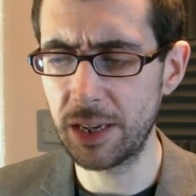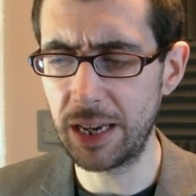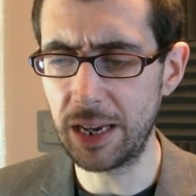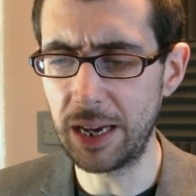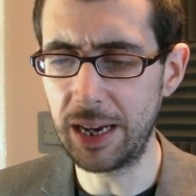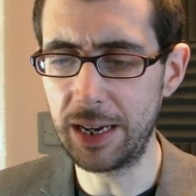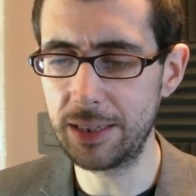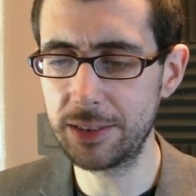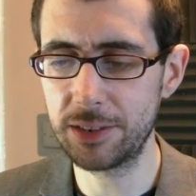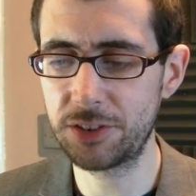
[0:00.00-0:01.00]

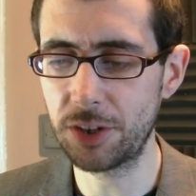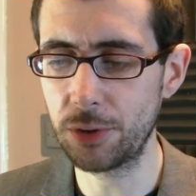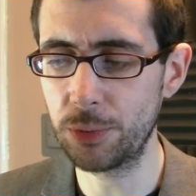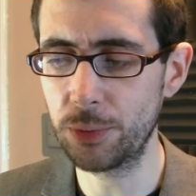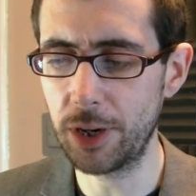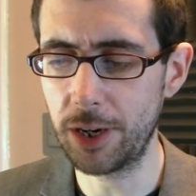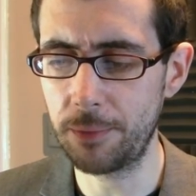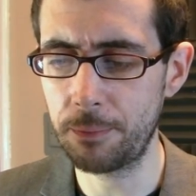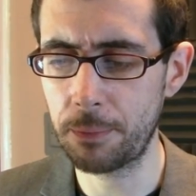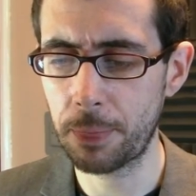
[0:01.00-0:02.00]
Uh, so,
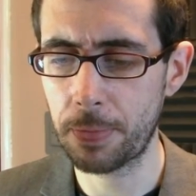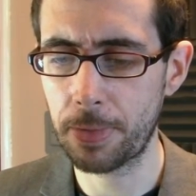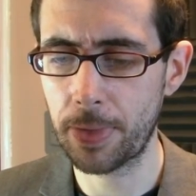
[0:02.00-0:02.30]
um,